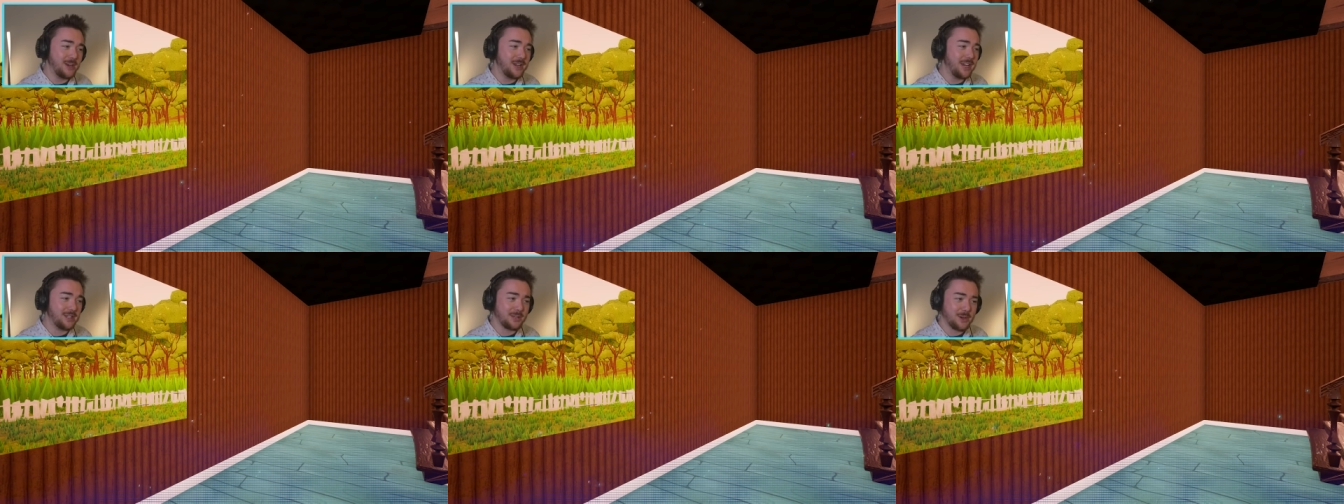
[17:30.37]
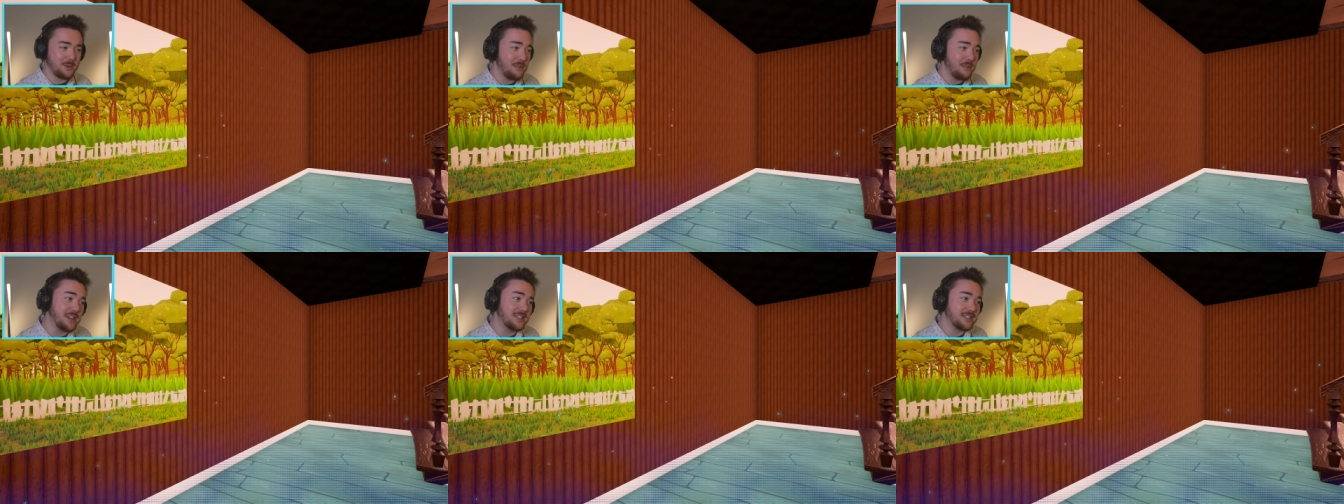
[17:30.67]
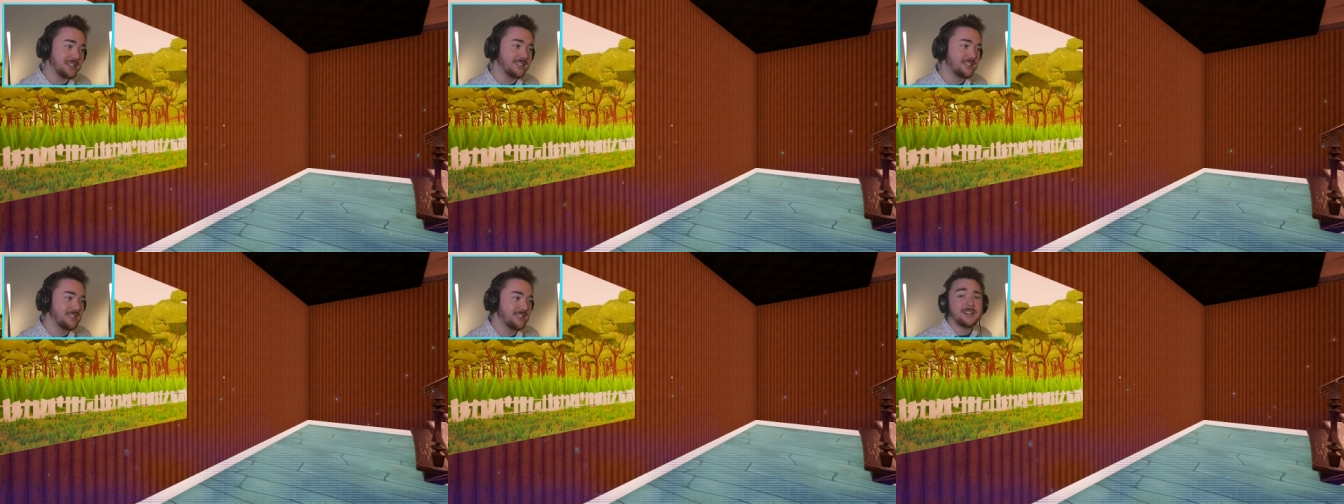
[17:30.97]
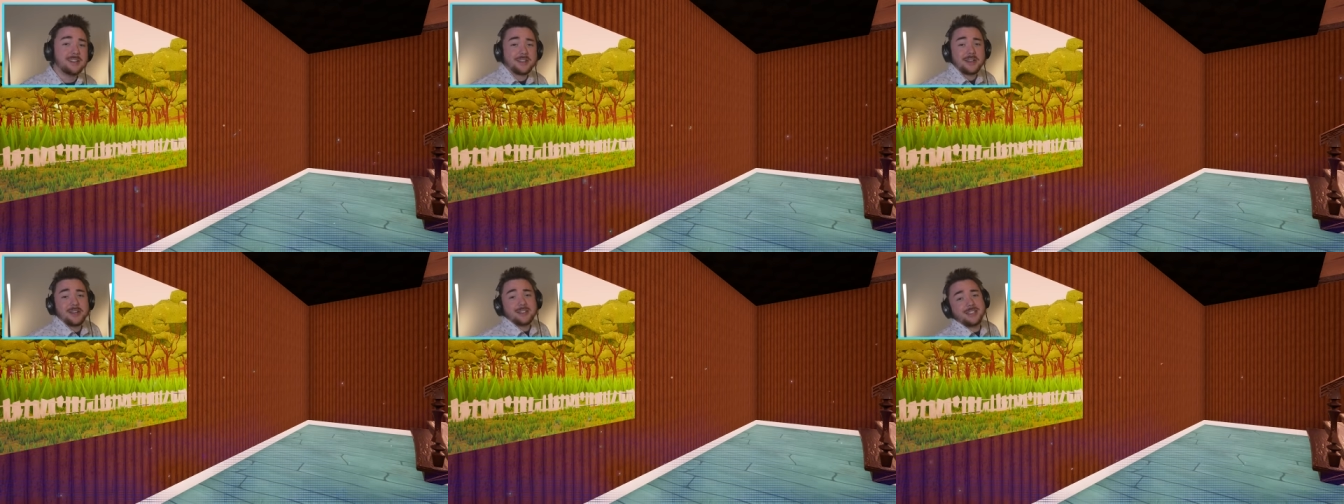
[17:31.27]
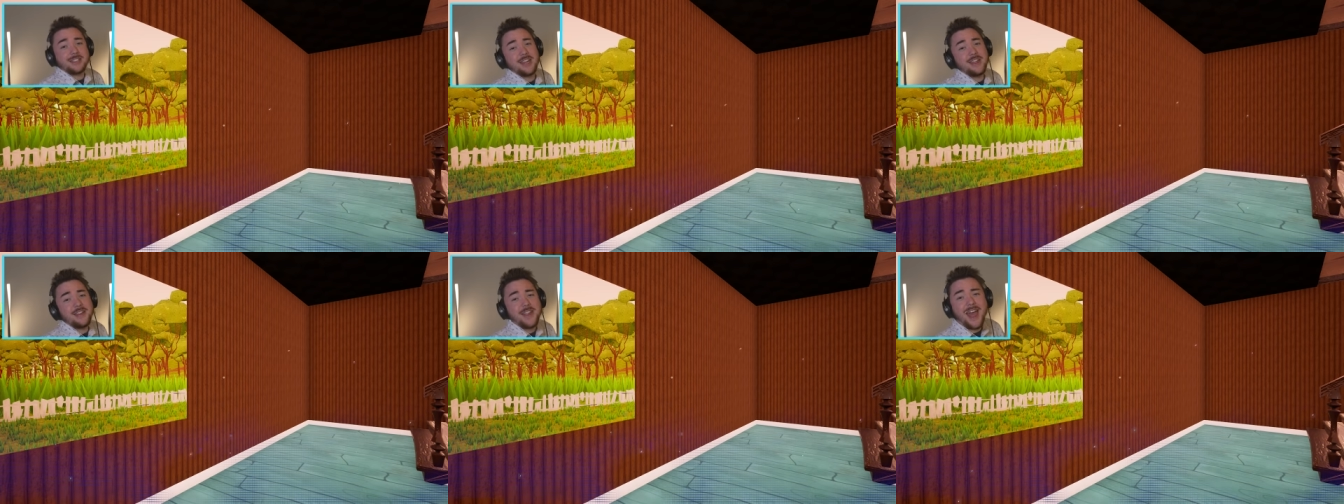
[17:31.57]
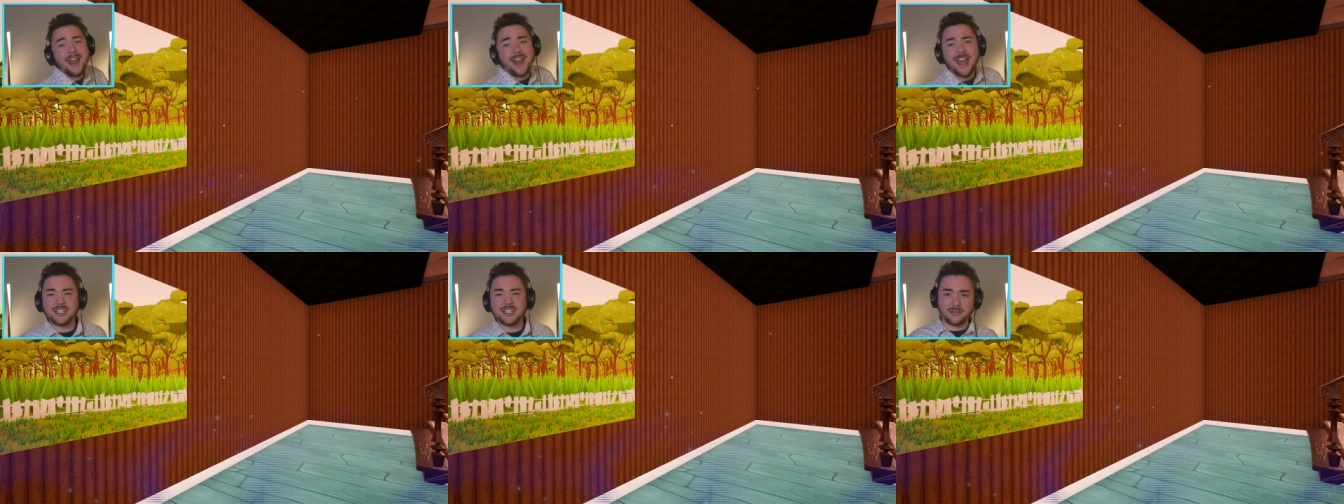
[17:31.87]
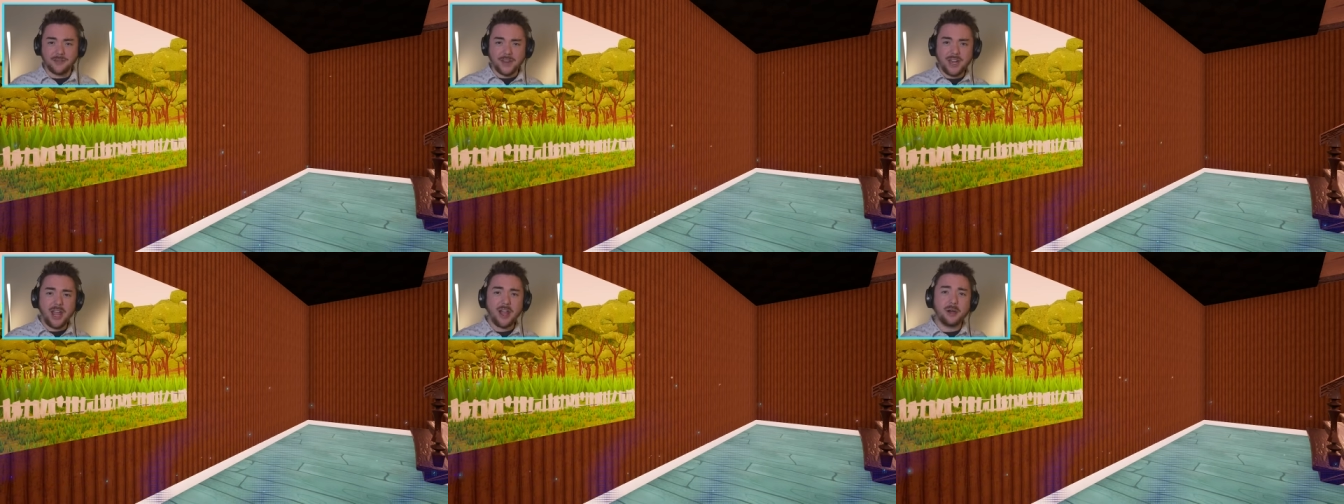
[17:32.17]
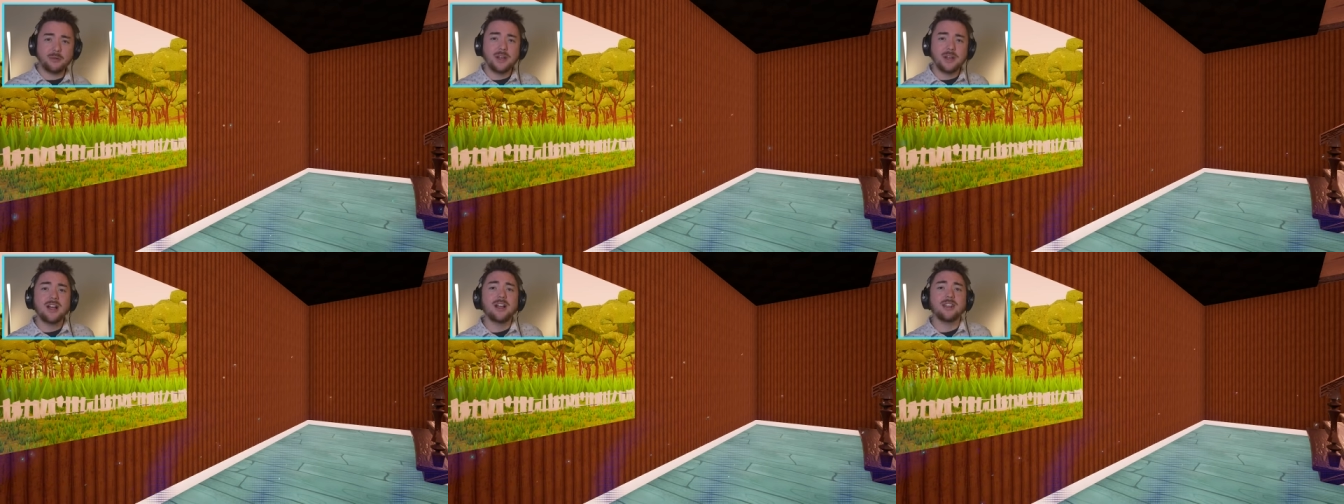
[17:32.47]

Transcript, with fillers: You guys are amazing. So I'll see you in that next video.